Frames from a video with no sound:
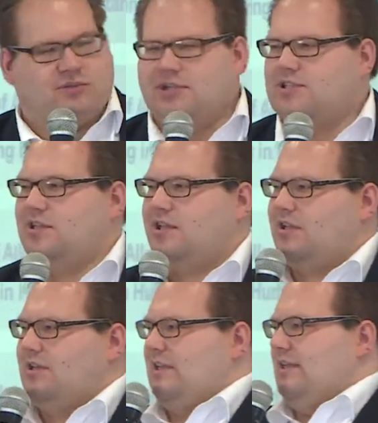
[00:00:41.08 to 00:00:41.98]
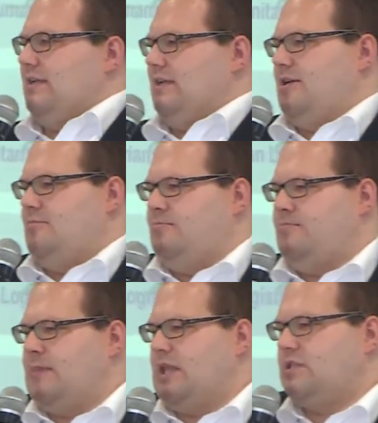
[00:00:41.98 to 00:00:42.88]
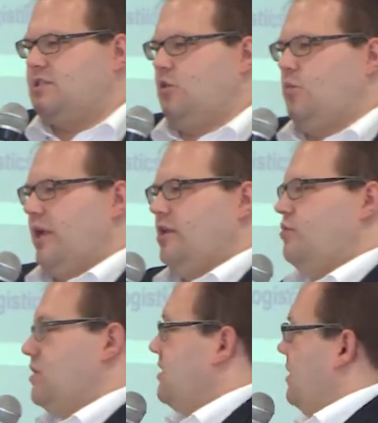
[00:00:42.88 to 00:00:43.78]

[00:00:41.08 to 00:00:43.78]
Foundation and as Vice Dean at the